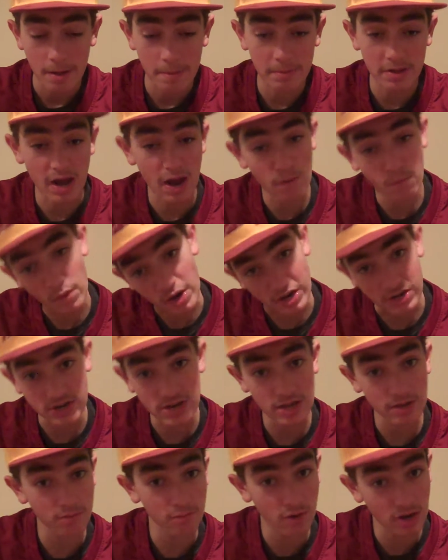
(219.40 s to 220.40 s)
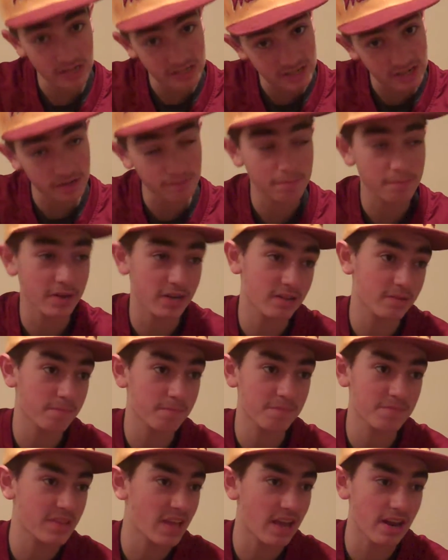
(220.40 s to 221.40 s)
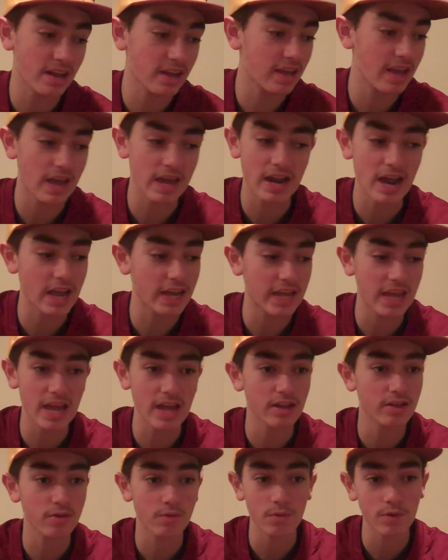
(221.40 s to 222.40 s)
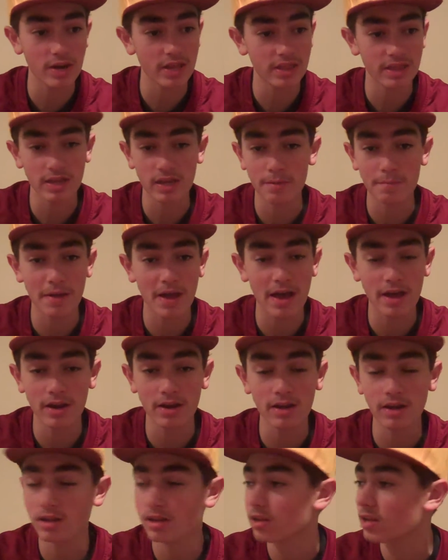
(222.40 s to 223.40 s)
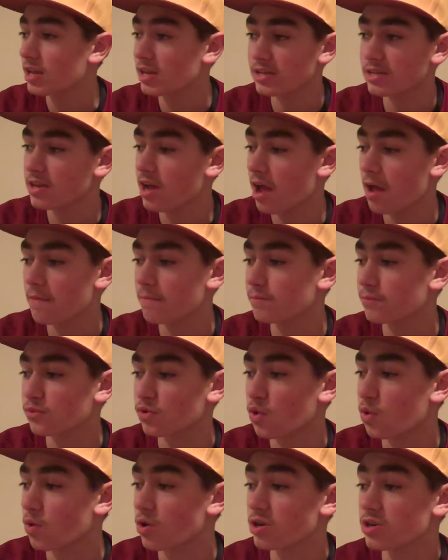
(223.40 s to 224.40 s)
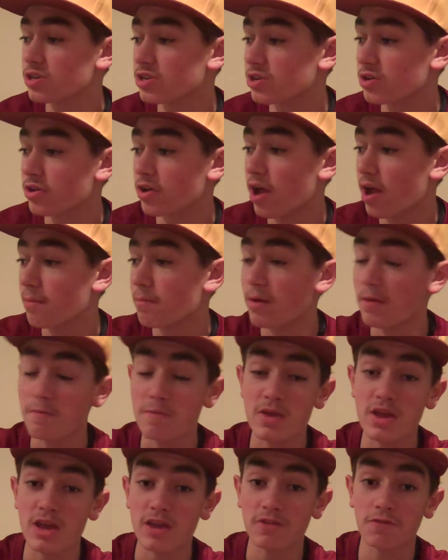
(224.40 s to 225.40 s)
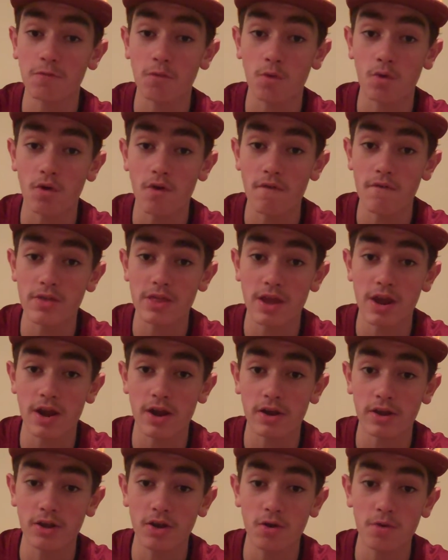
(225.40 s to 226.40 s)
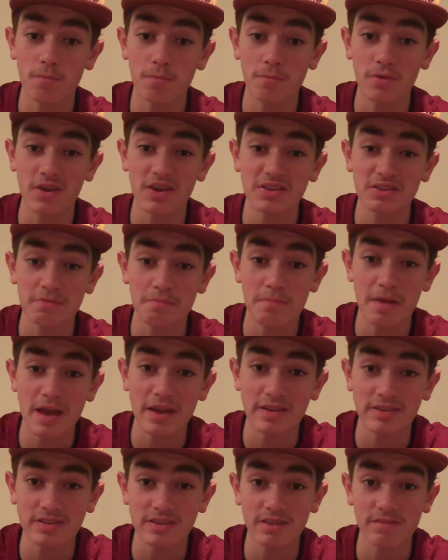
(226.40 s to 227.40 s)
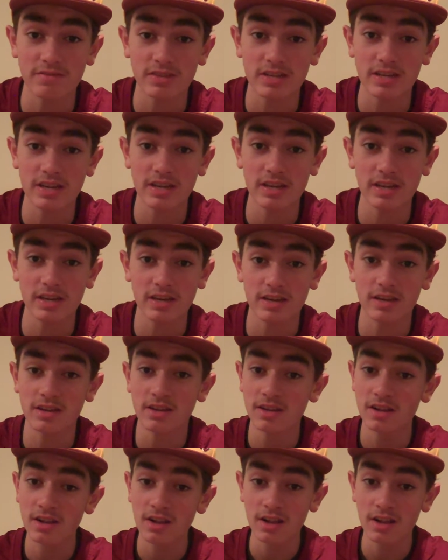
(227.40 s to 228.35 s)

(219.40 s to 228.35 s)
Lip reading: I mean, I wish he wasn't, but then again, I can't do anything about it unless I, of course, turn on my PS4 over there and go and play some Madden 17 and